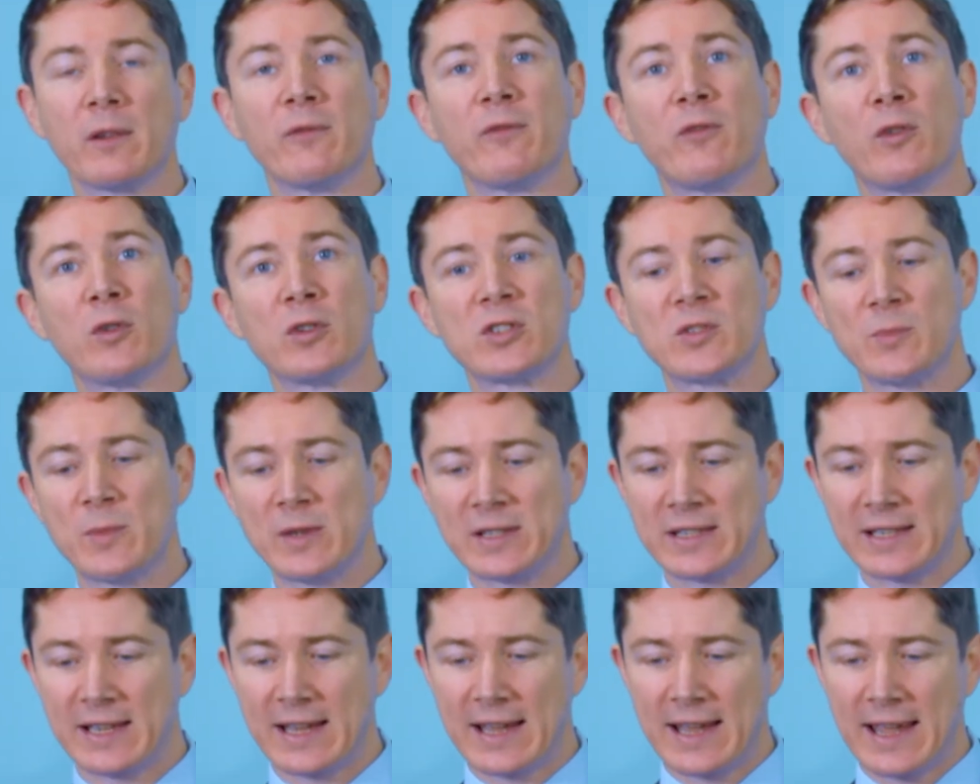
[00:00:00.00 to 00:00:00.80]

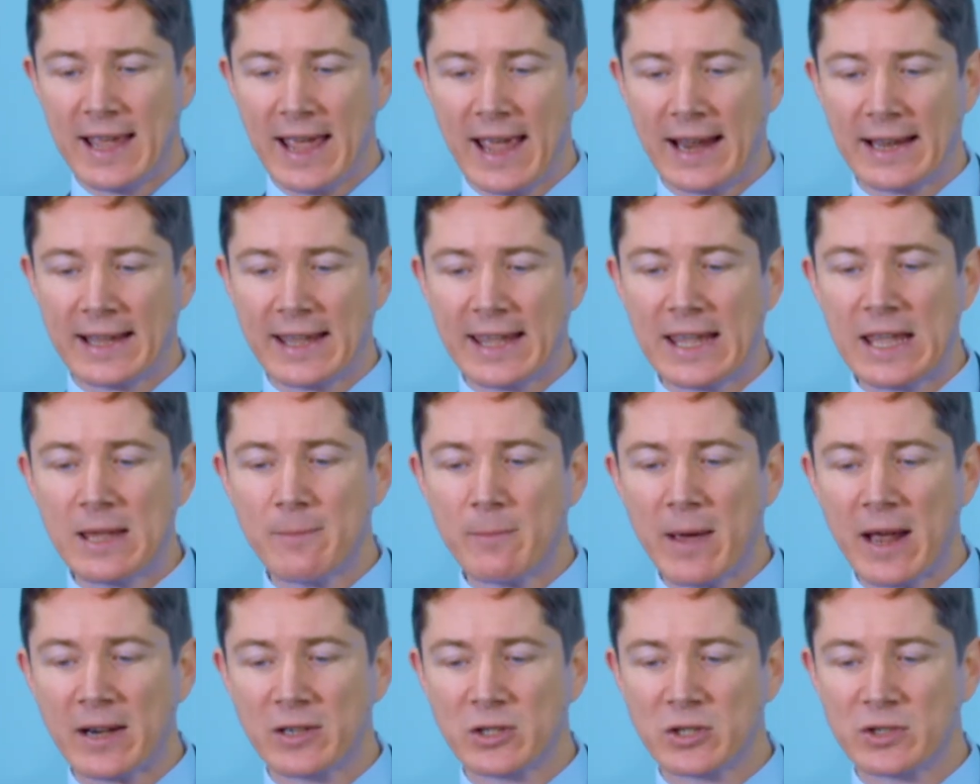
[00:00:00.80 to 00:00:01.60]
enforcement, and key
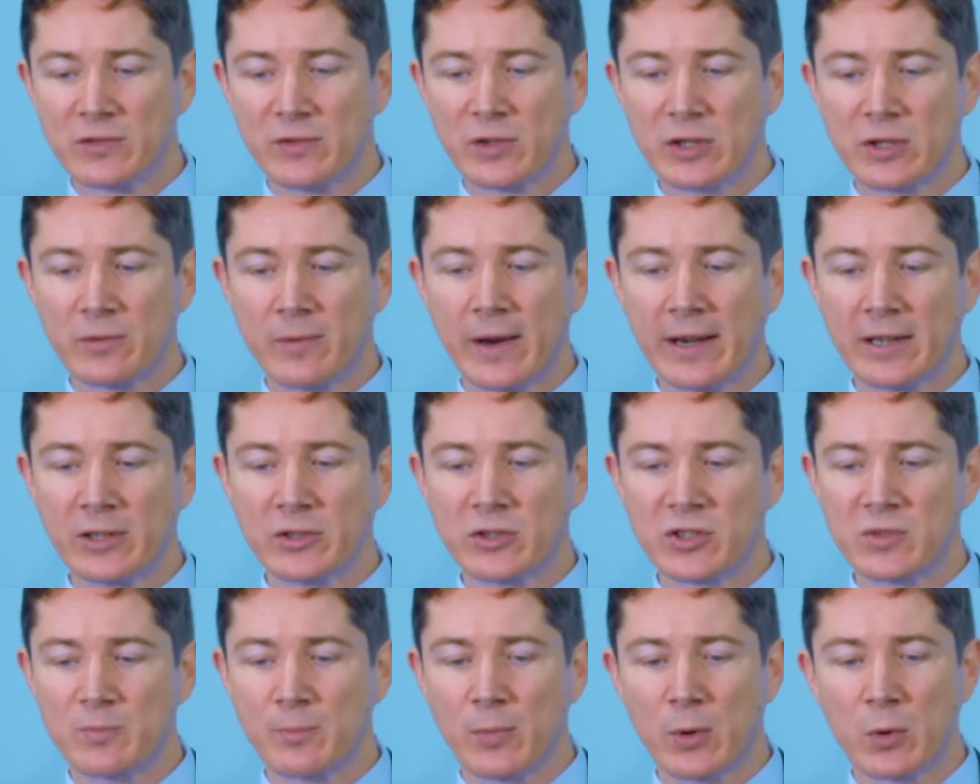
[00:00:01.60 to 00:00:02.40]
matters for
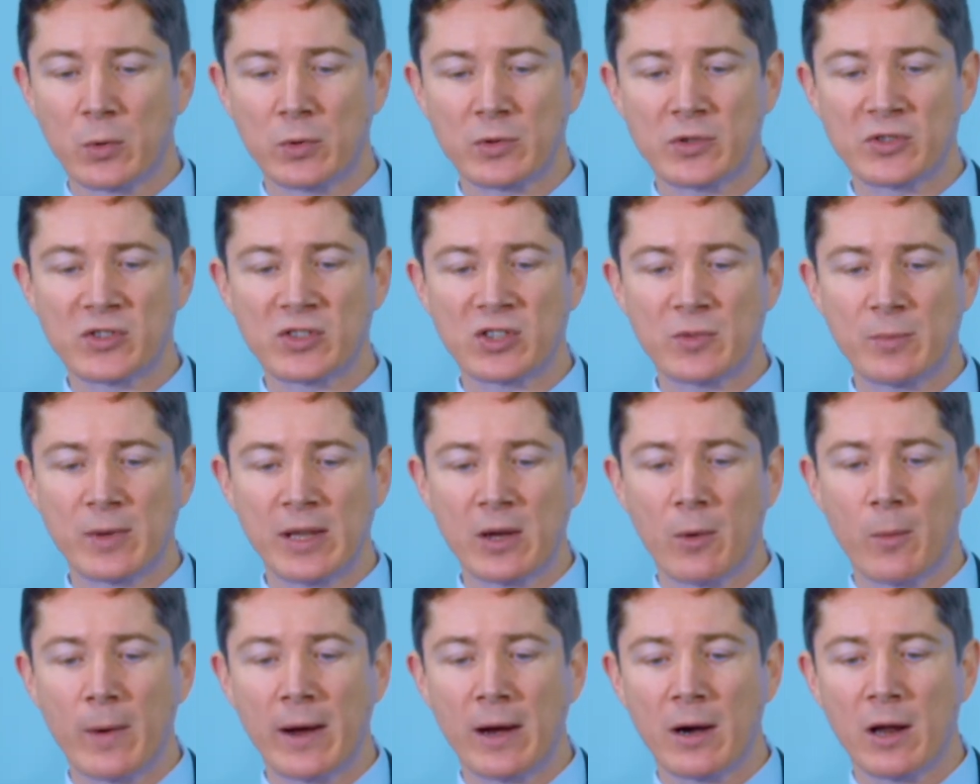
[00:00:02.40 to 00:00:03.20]
directors' boards to be
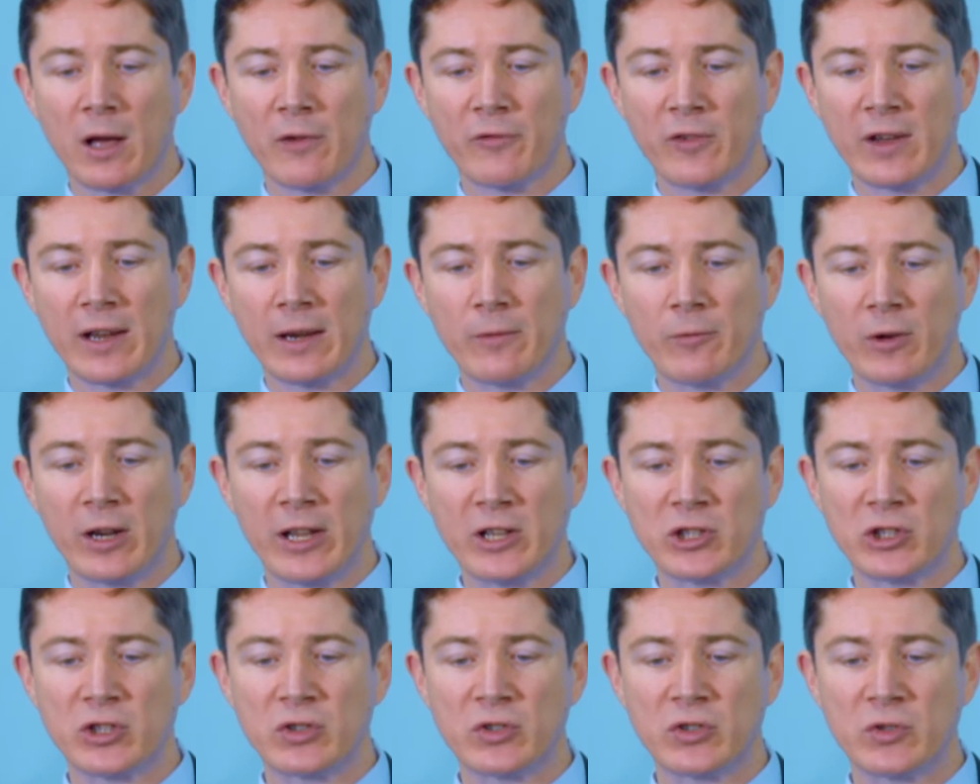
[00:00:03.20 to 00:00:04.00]
aware of in
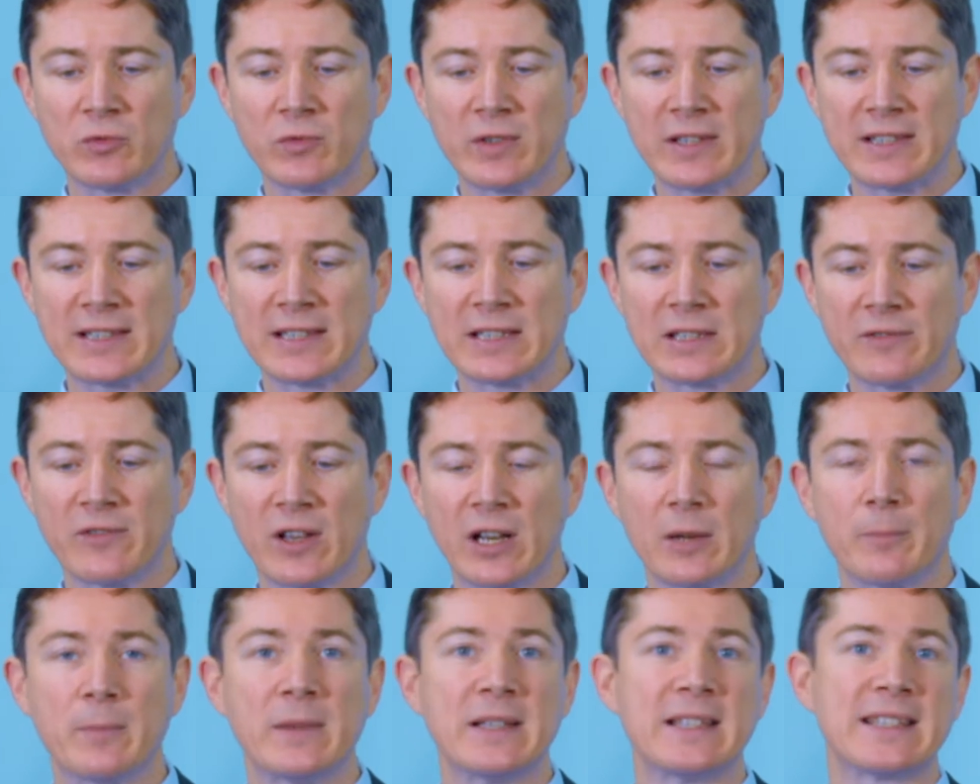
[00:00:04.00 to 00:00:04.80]
relation to recent
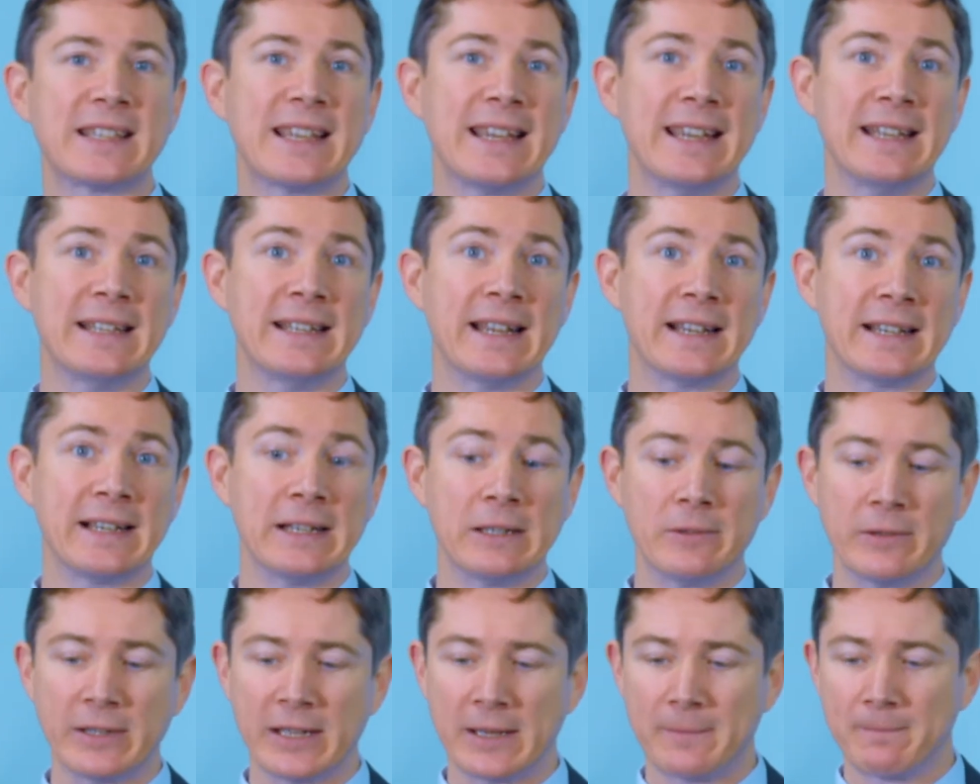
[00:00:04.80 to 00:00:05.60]
developments in that
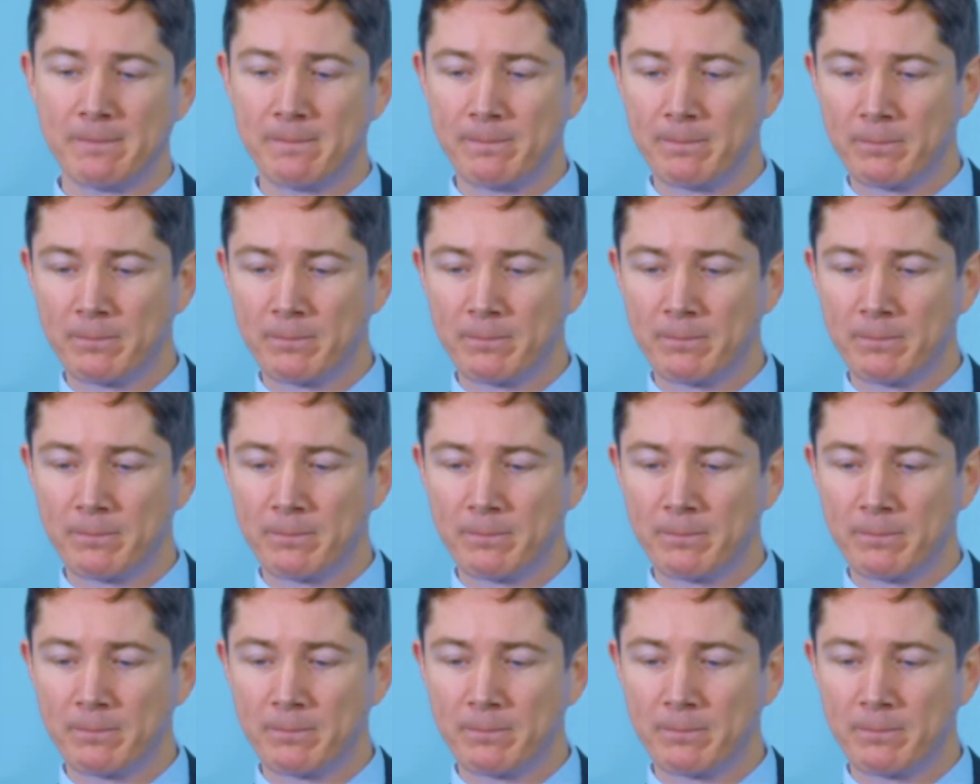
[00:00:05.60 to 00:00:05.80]
area.